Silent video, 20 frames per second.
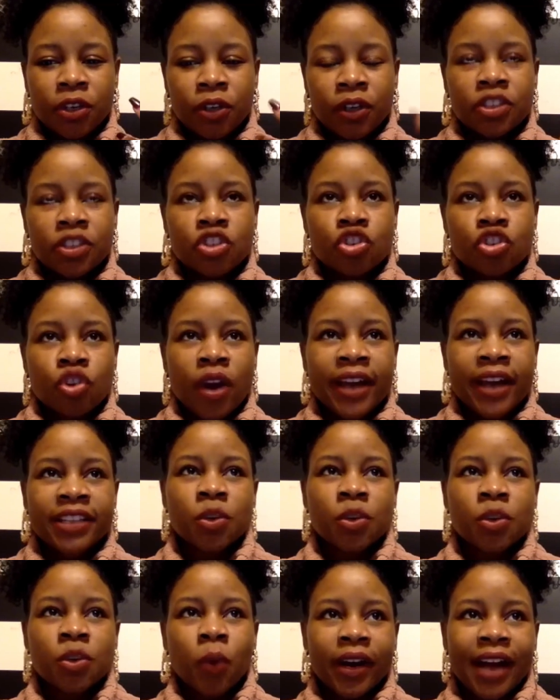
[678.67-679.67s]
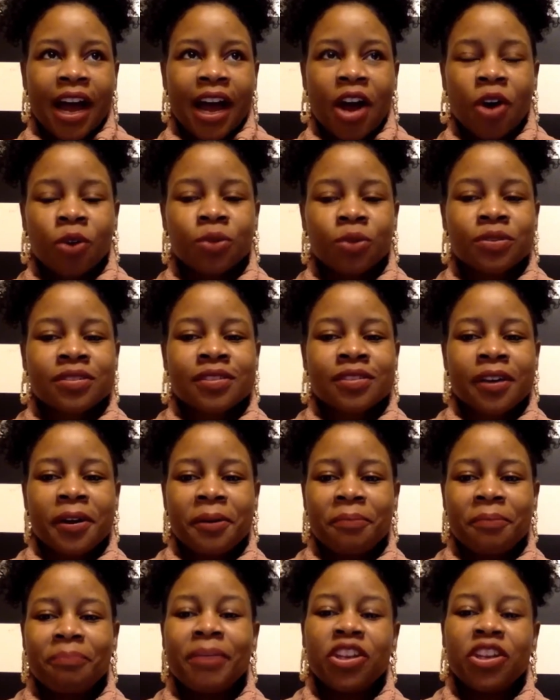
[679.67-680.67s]
trying to work out some
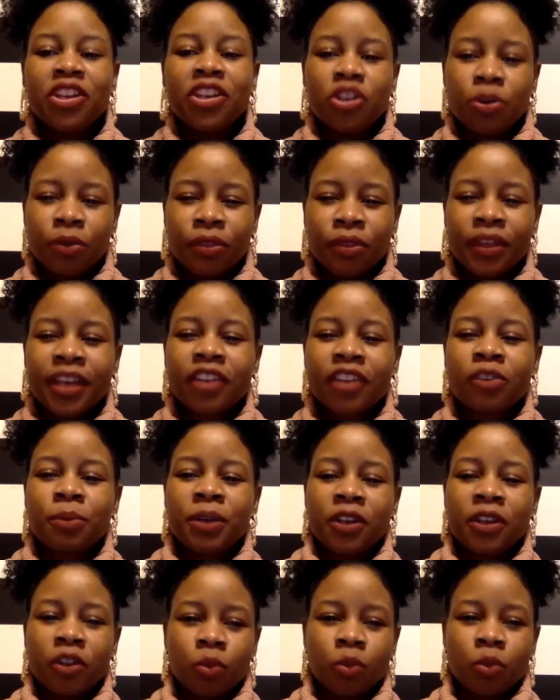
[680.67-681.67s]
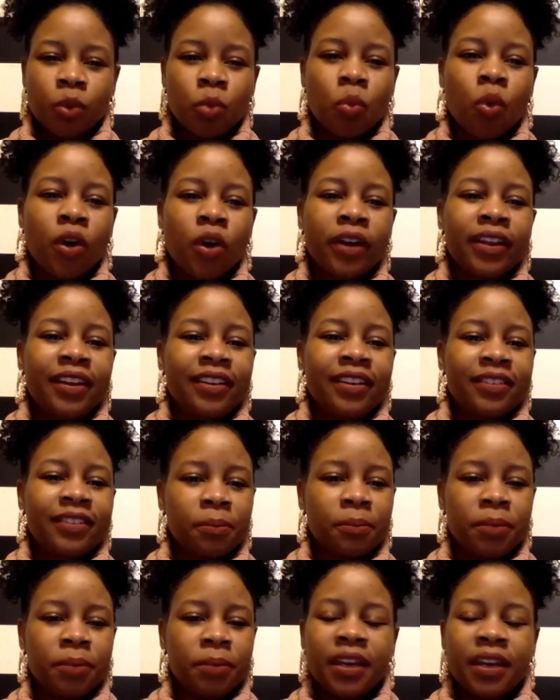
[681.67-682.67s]
menu things because we want it to
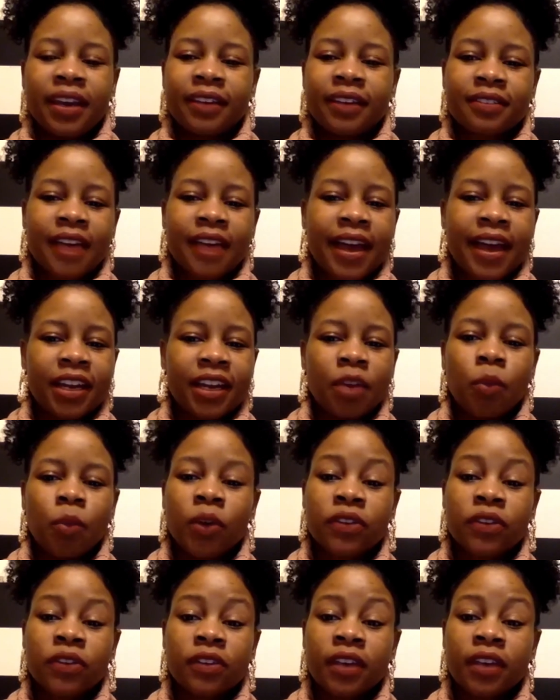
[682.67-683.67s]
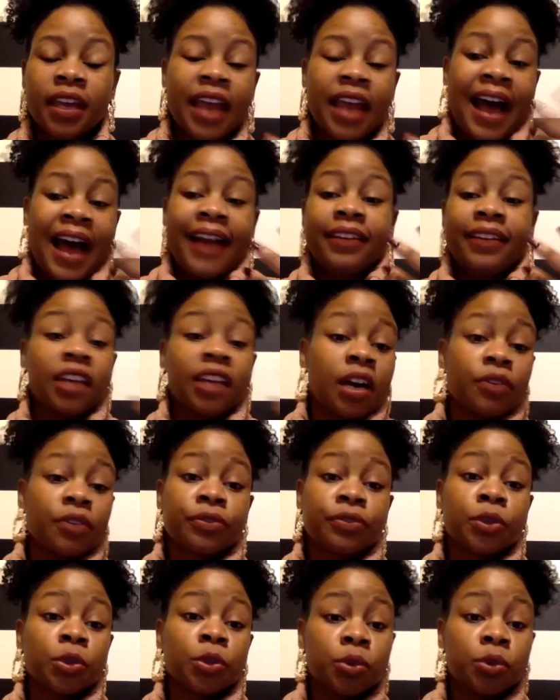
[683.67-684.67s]
be exciting. Once again, I love
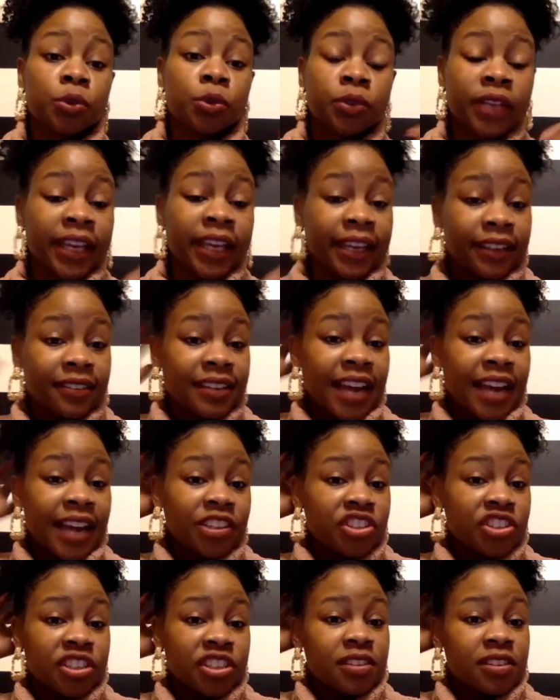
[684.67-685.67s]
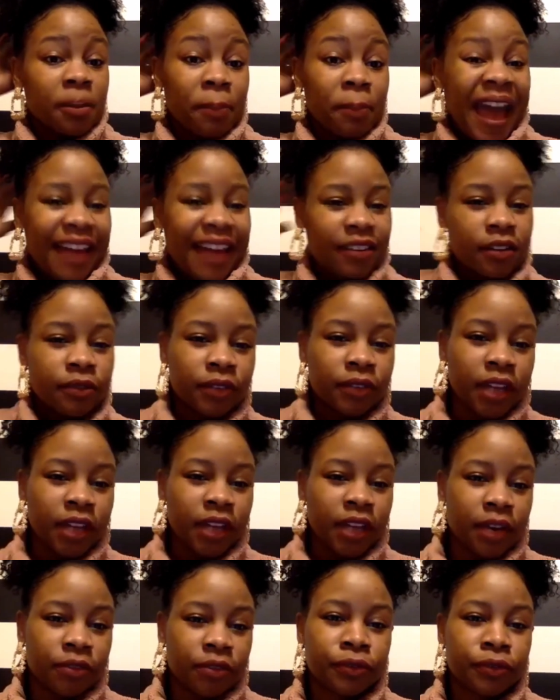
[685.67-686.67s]
food, and it's not just a passive love of
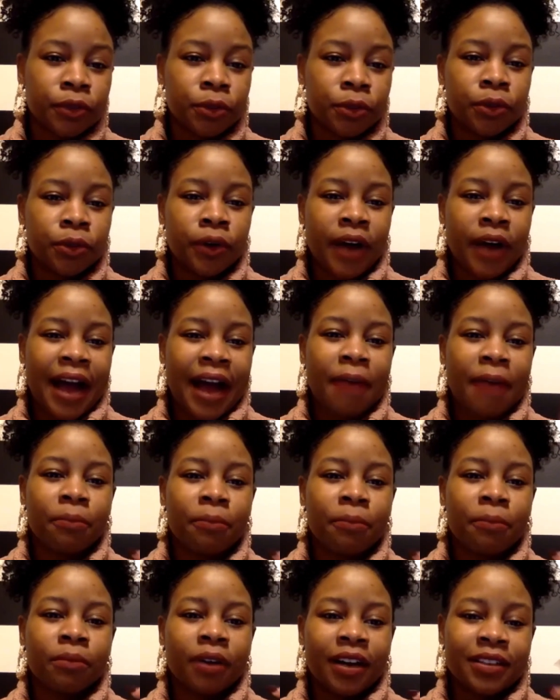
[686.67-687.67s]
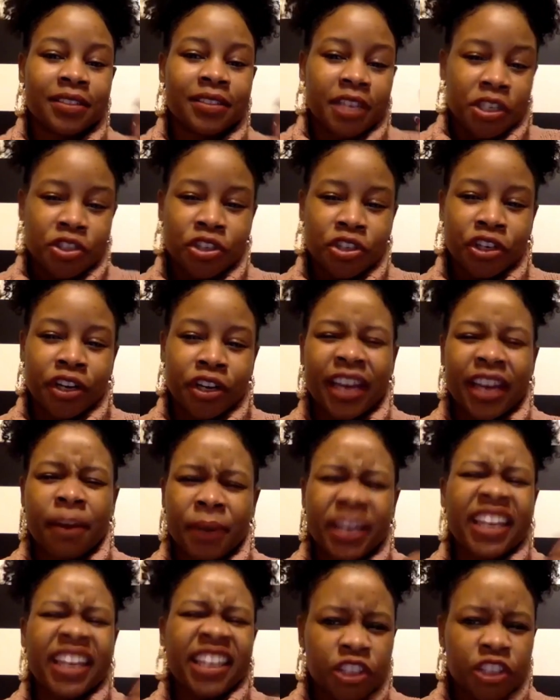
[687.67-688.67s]
food. I'm a teacher, and I'm an
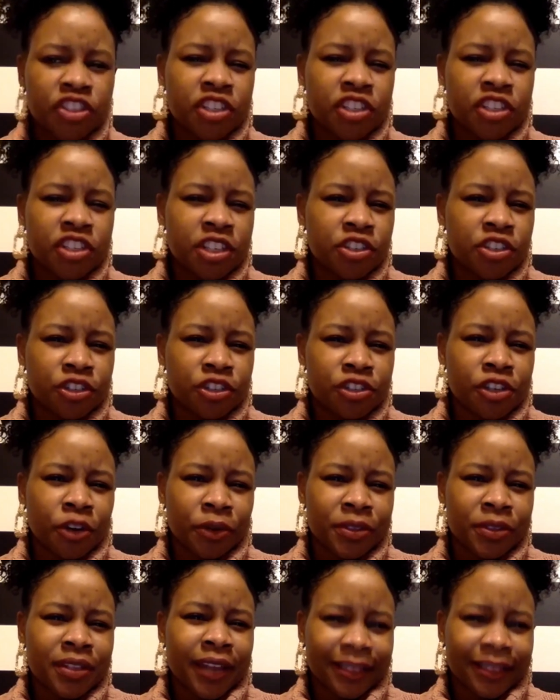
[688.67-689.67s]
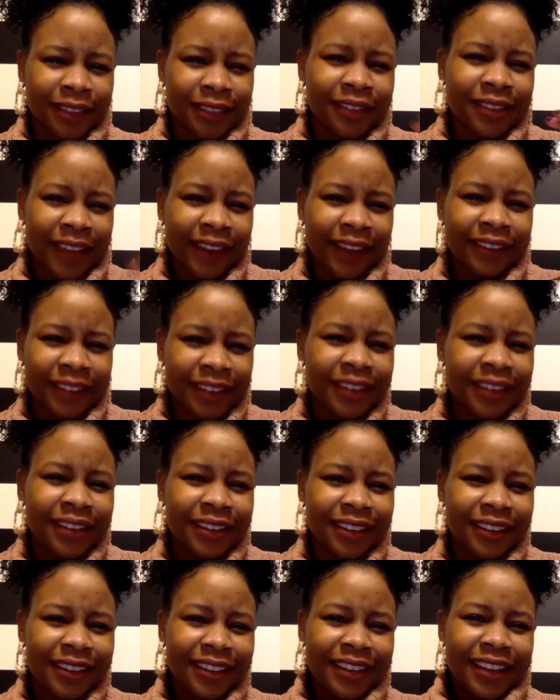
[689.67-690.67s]
English teacher, so it's like the technique.
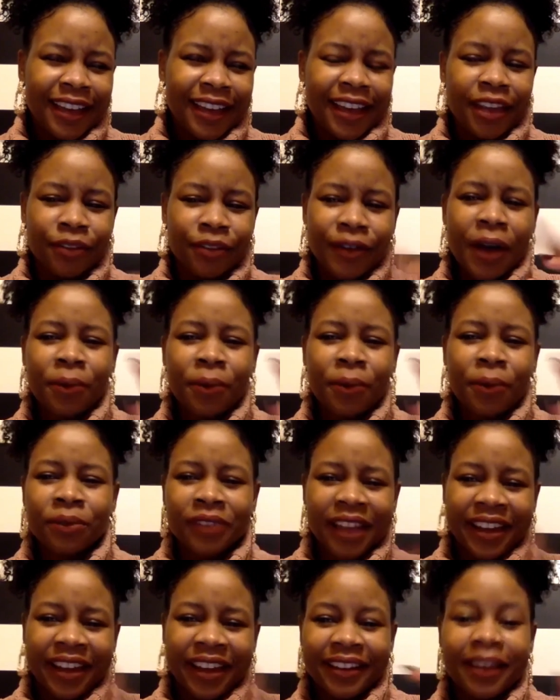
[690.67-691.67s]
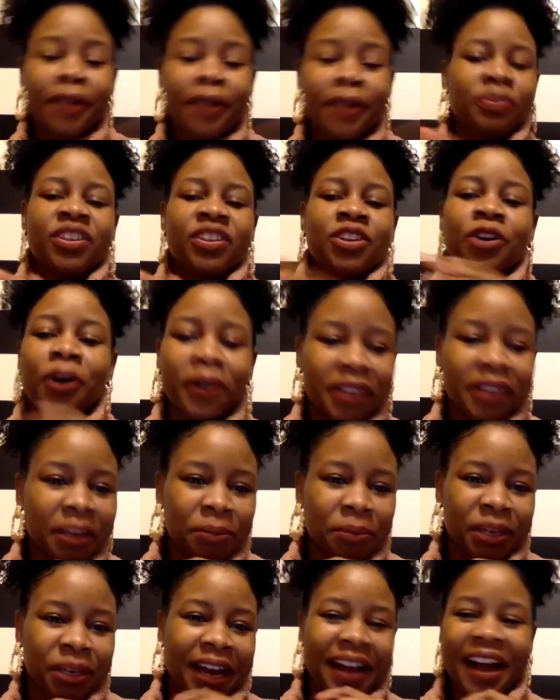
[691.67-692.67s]
If I was like, let me
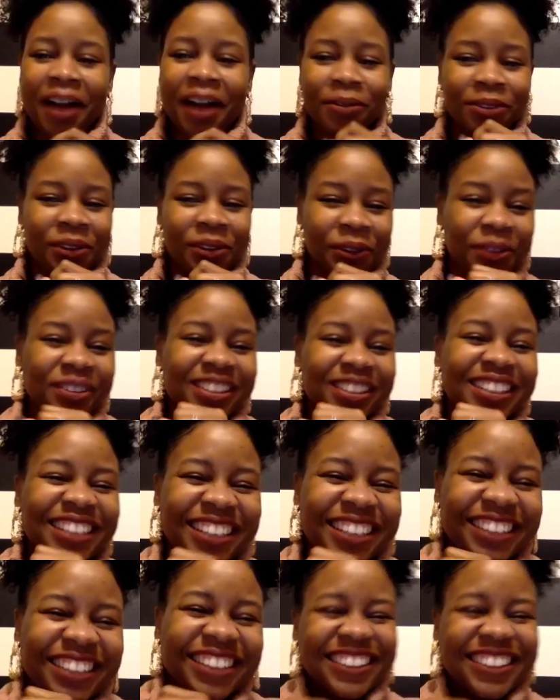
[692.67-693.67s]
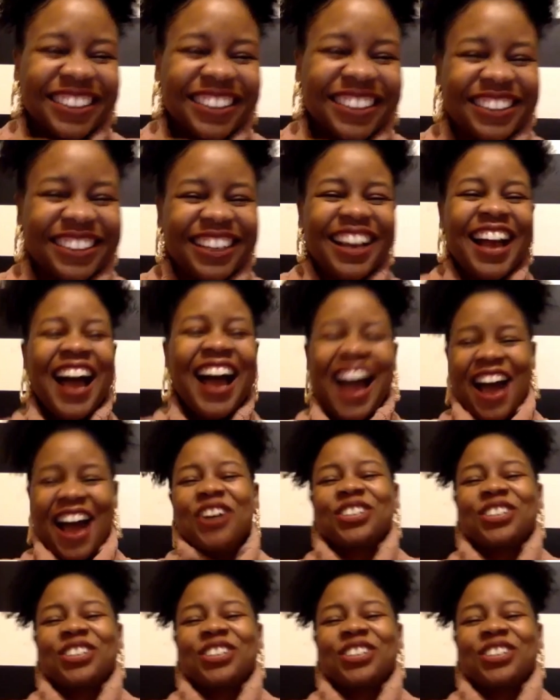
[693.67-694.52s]
not, I was going to say, if I